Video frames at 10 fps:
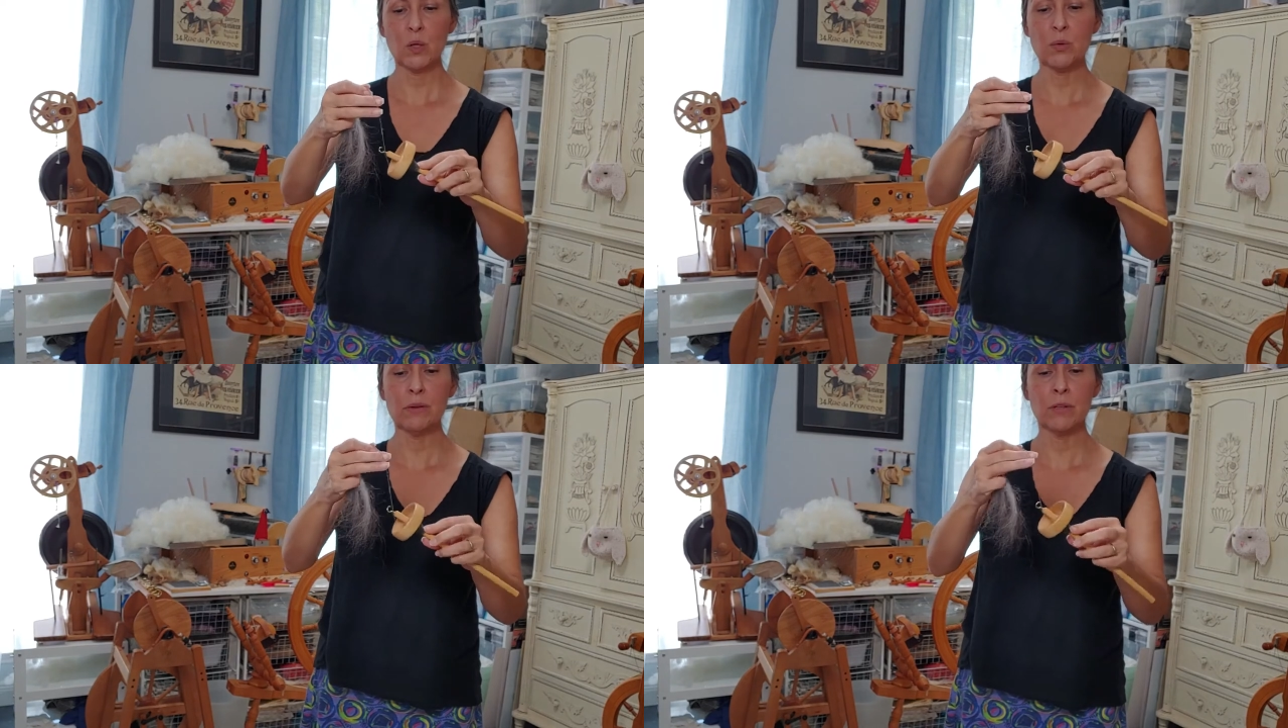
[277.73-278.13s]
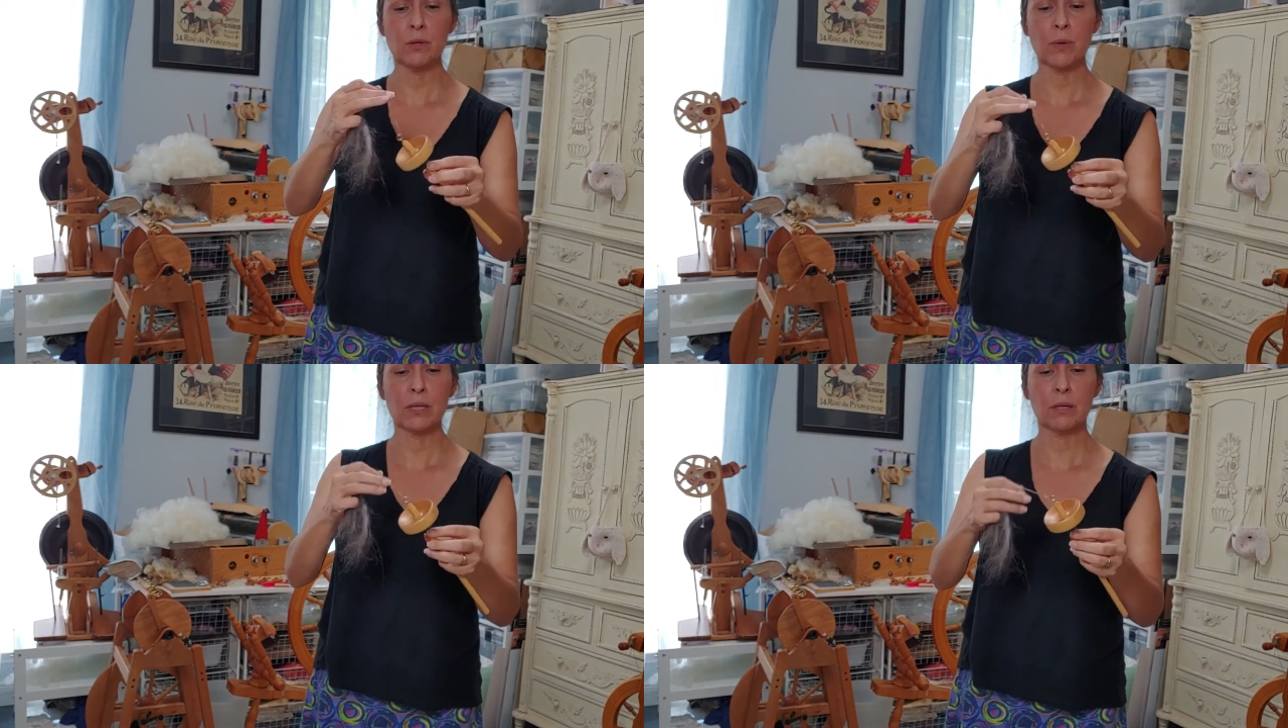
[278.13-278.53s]
Whenever
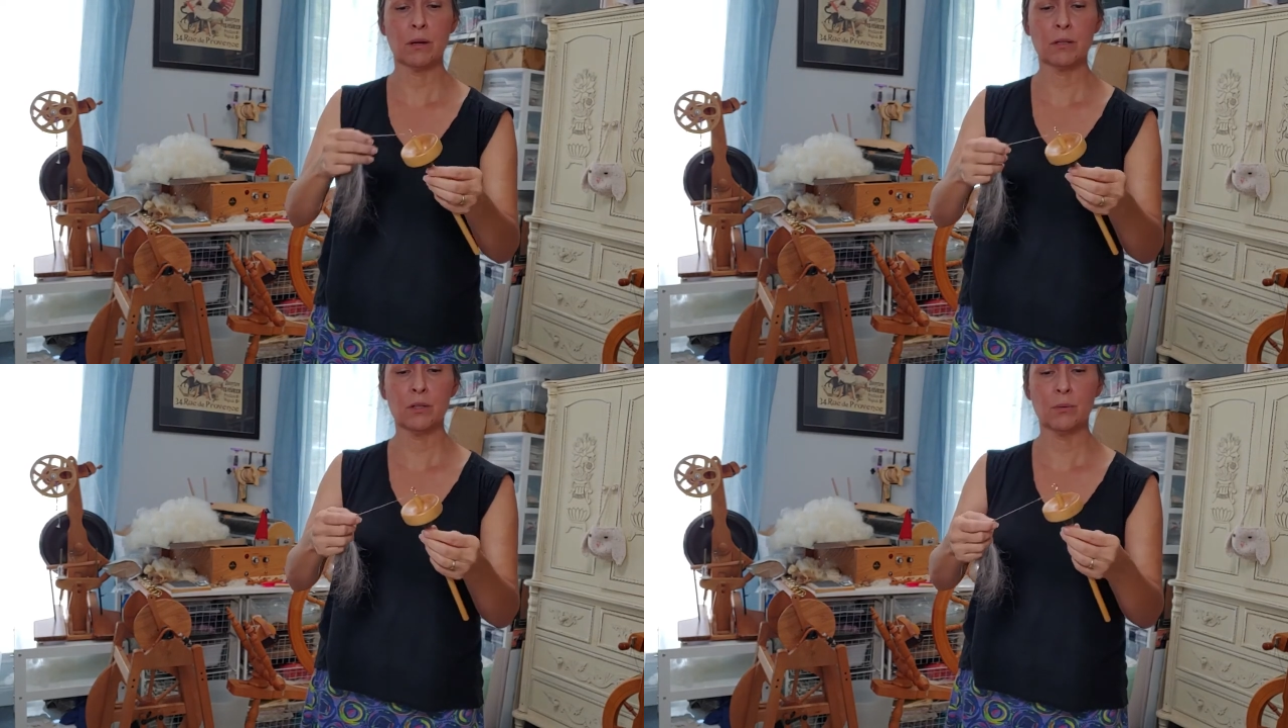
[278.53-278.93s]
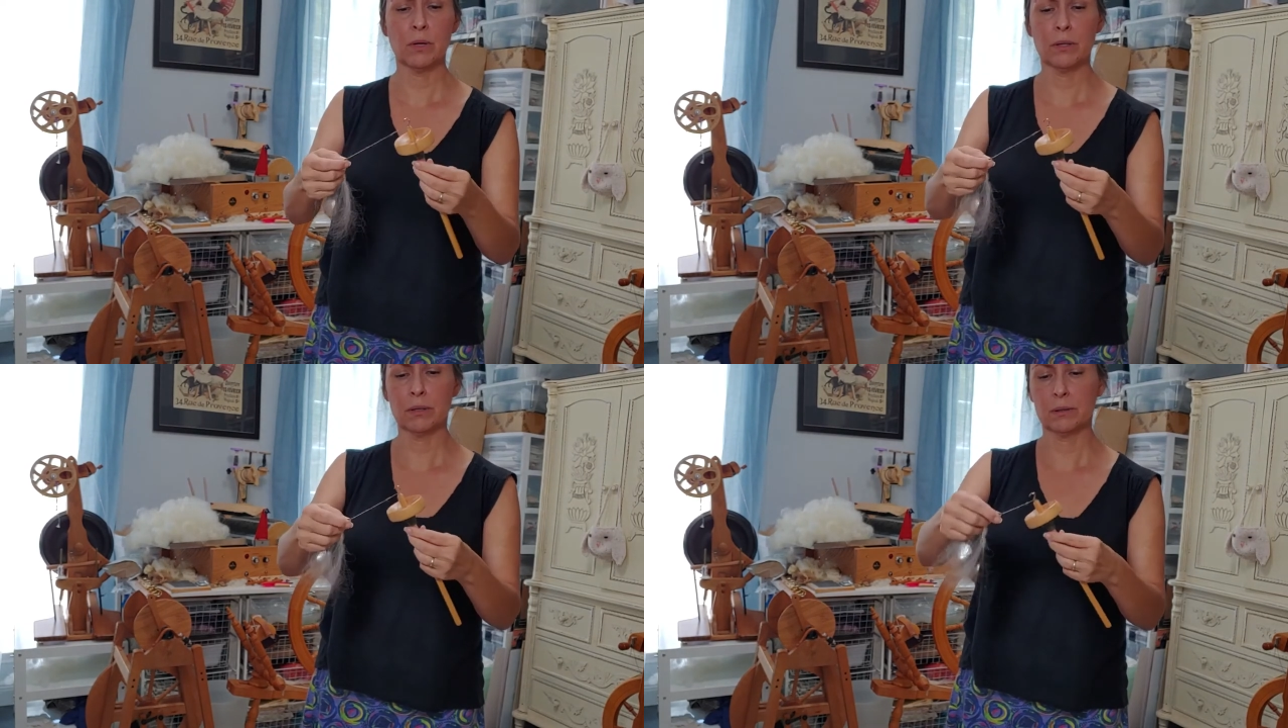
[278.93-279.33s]
you're winding on, you
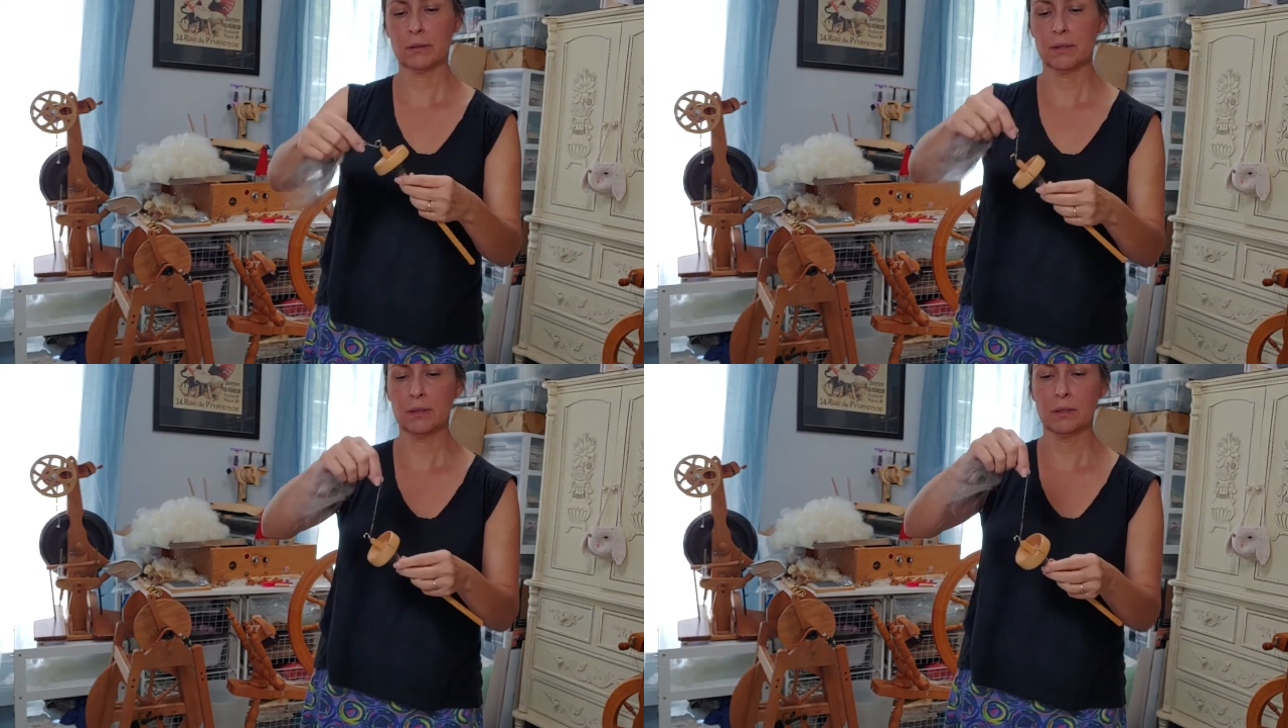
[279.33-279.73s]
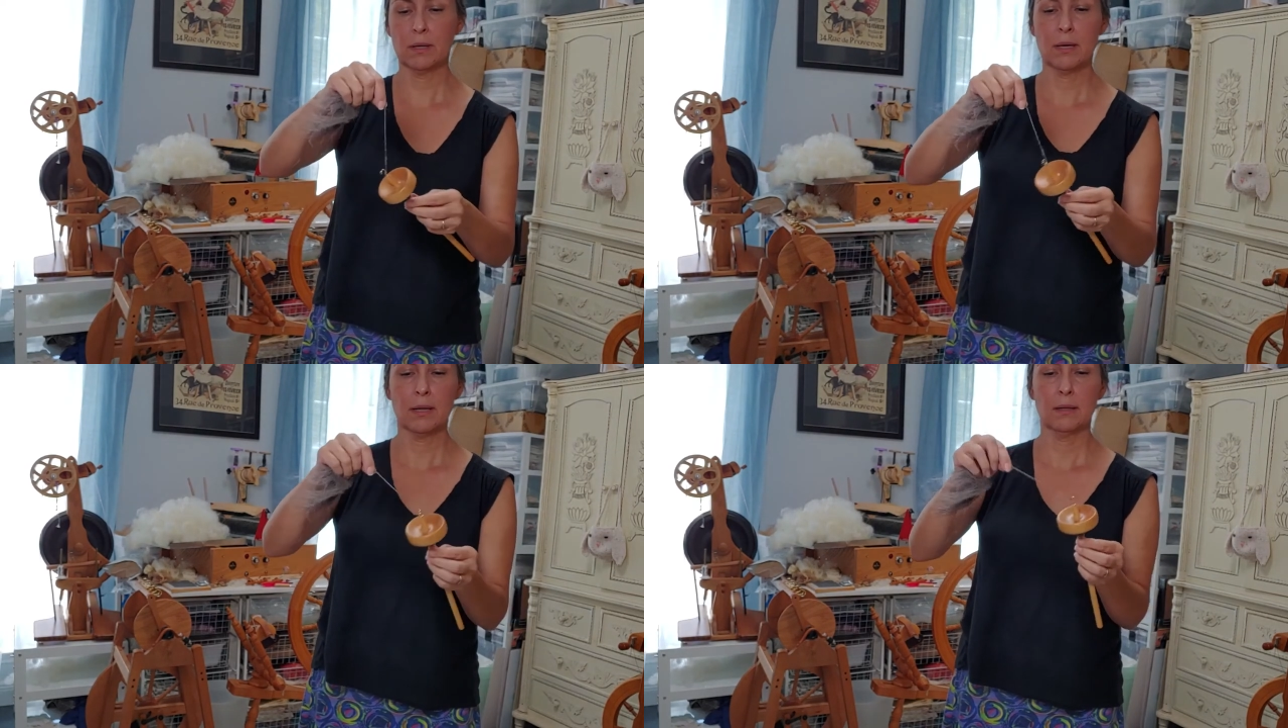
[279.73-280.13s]
want to
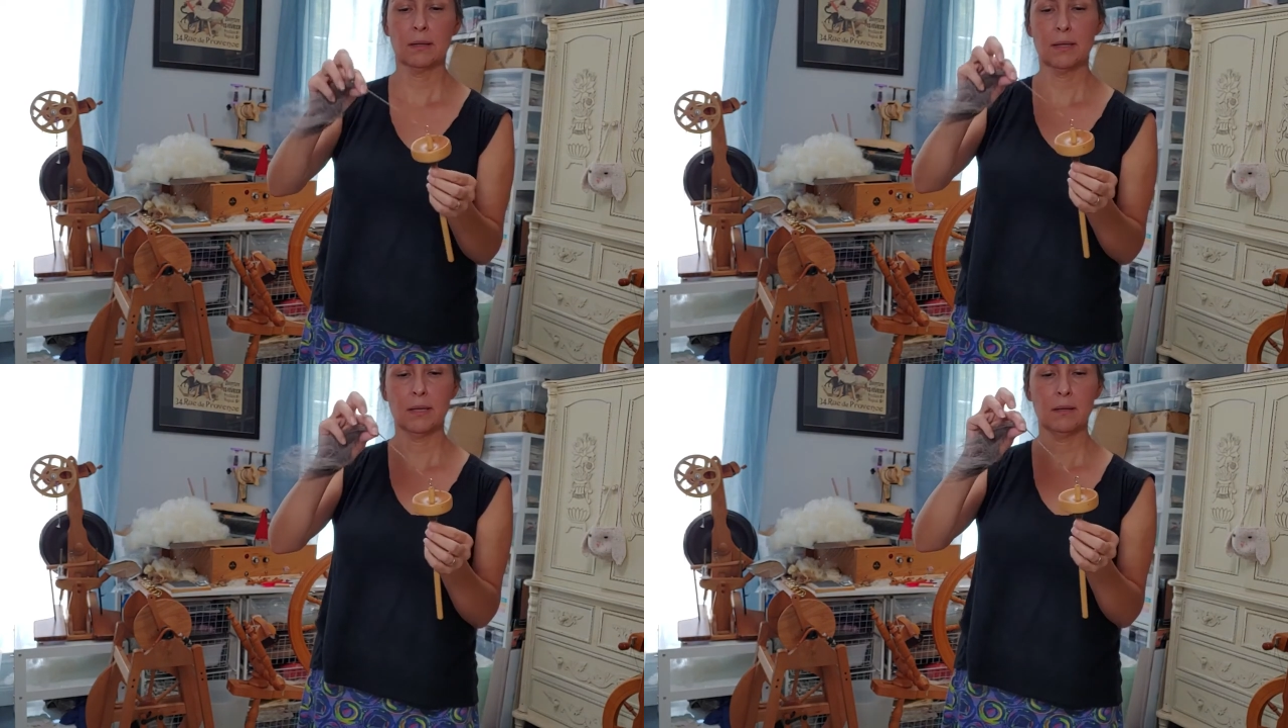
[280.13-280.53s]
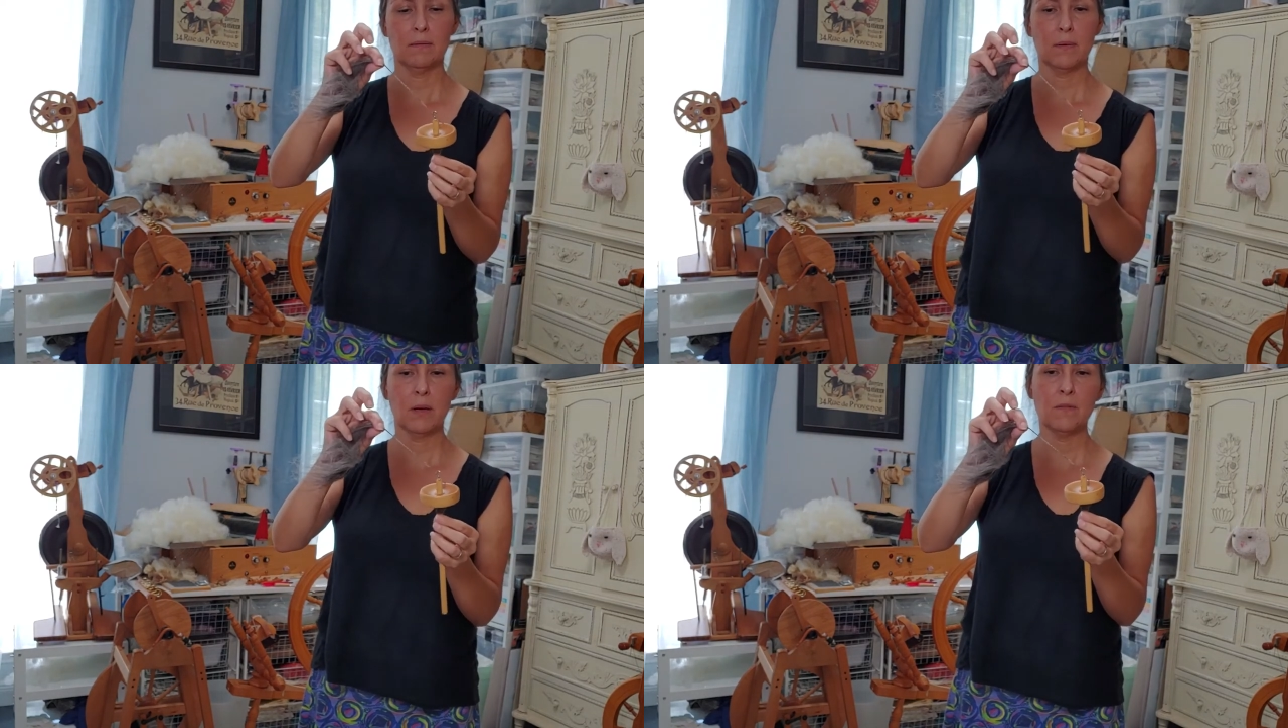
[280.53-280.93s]

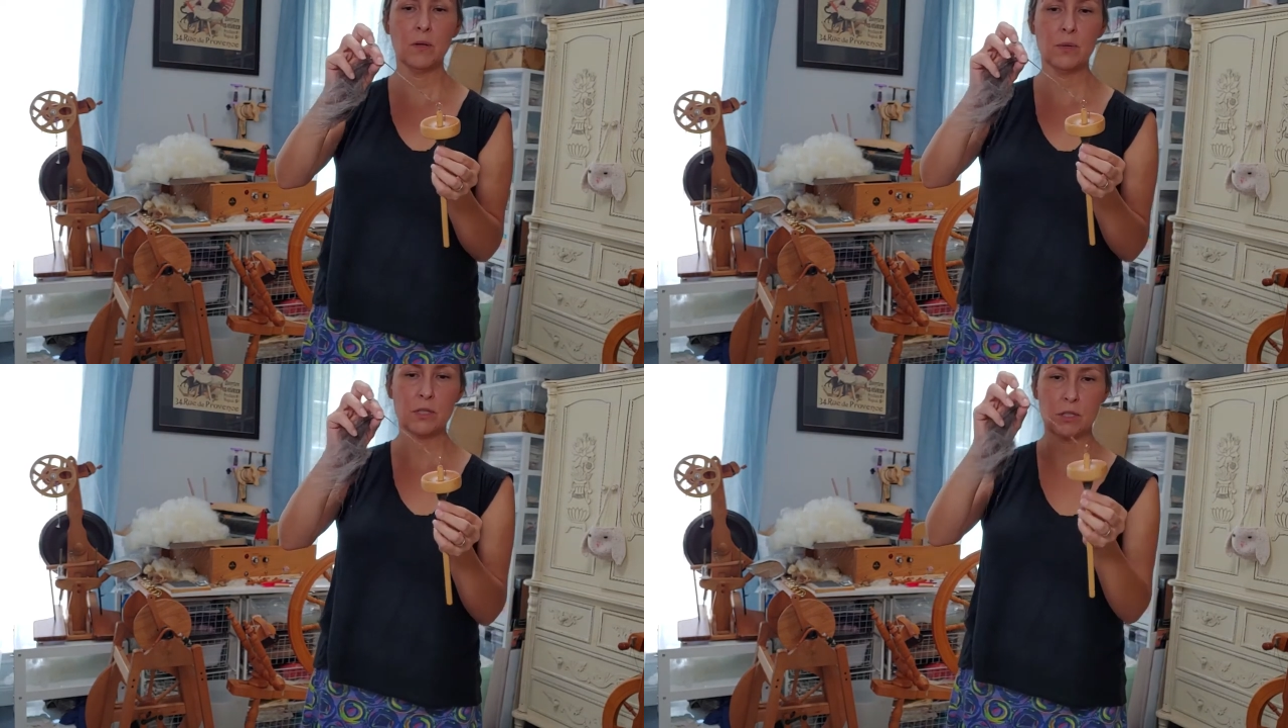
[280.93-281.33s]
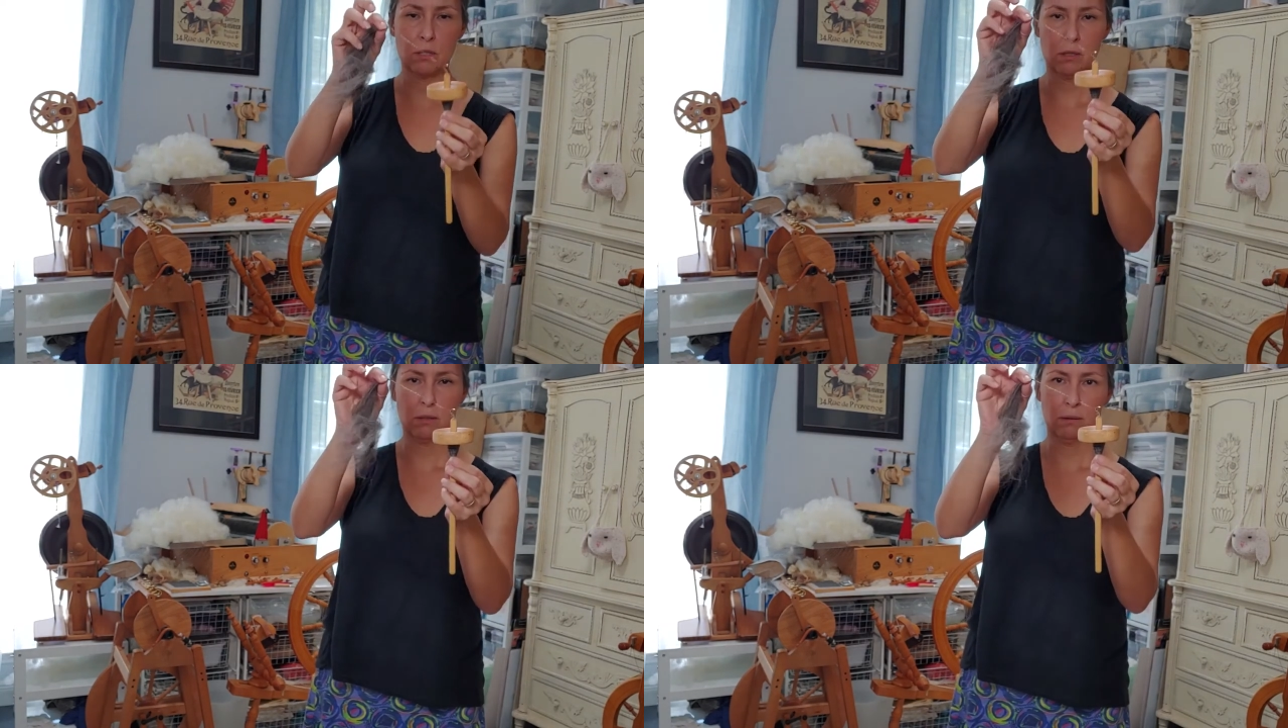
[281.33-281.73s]
leave a few
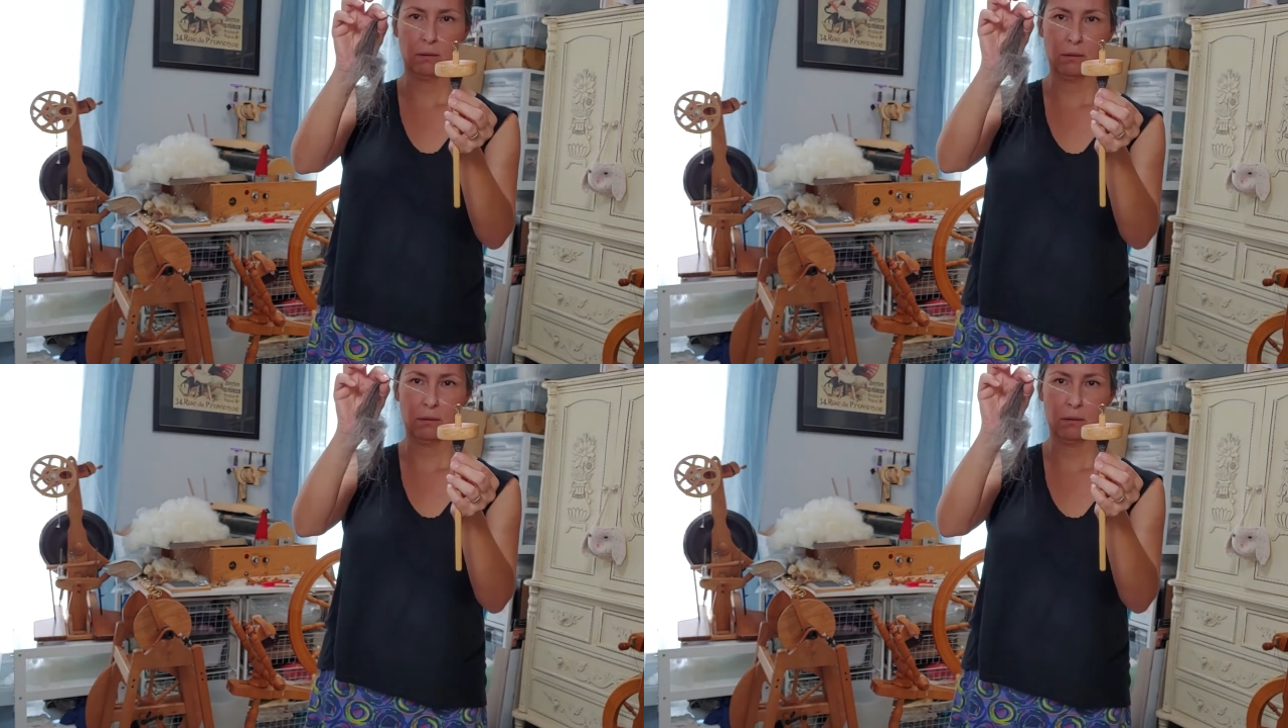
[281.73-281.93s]
inches.